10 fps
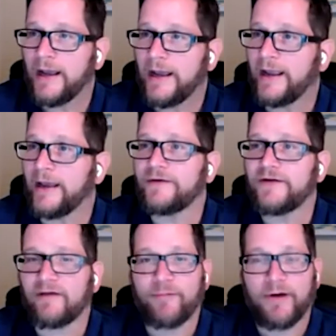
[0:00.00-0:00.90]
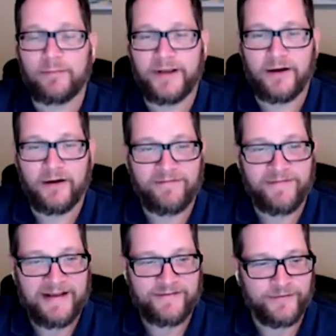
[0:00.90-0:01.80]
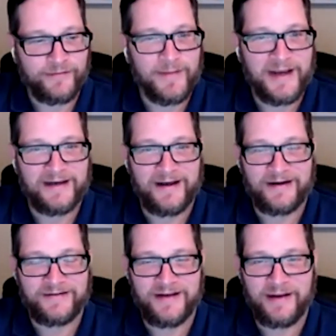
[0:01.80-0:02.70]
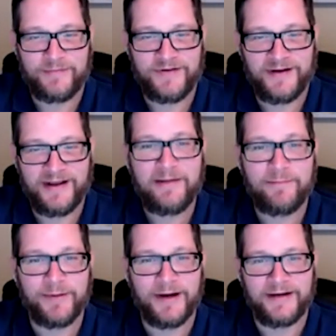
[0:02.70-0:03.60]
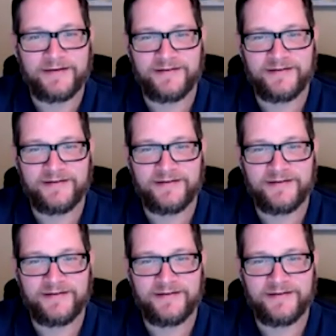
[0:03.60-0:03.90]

And I've probably gone faster than my allotted time today, but